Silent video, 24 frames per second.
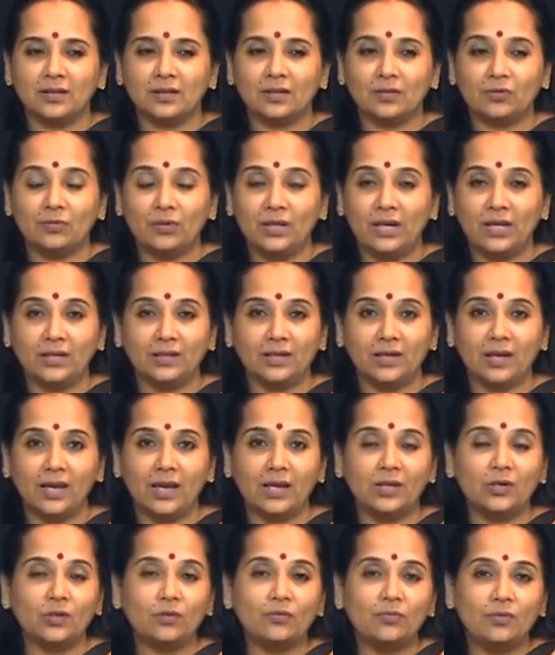create the
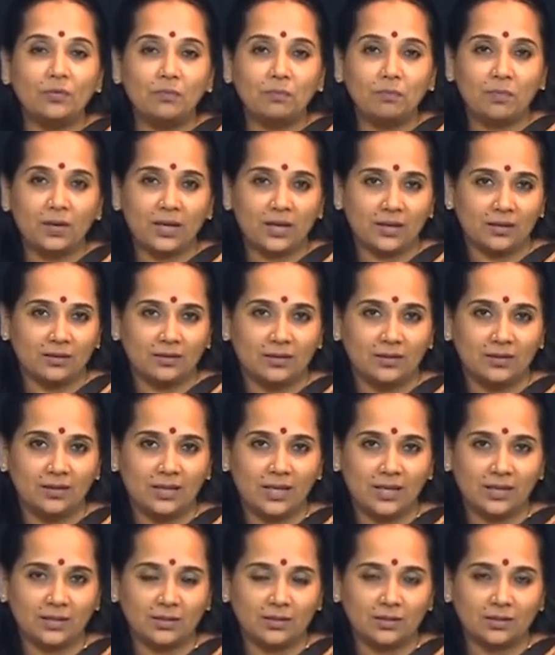kind of impact
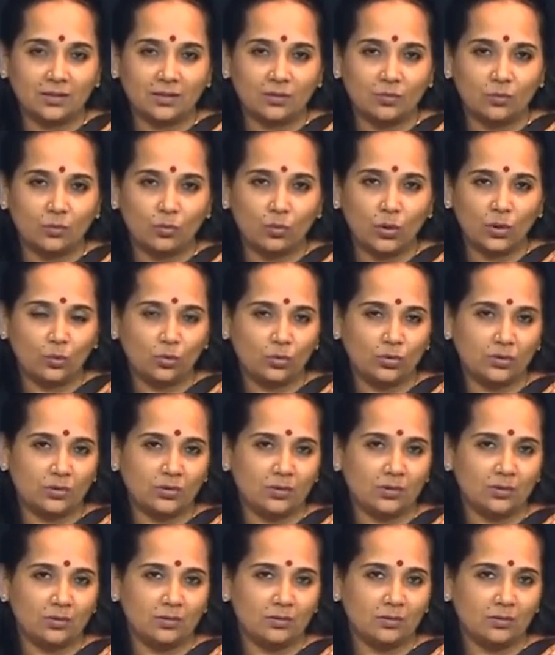that one would
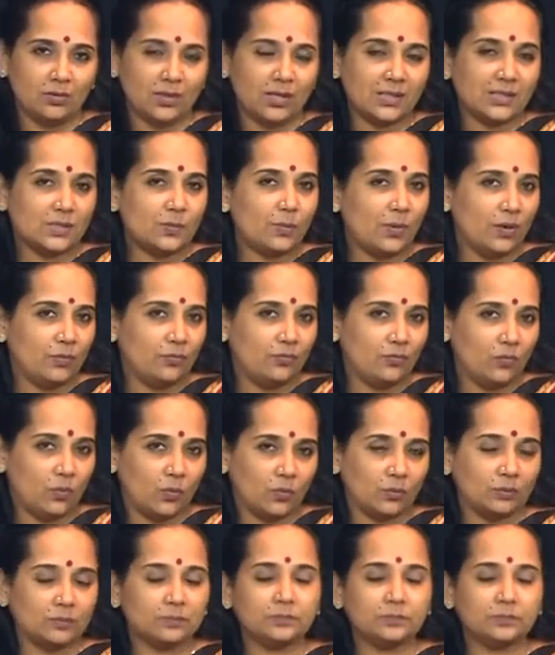aspire for.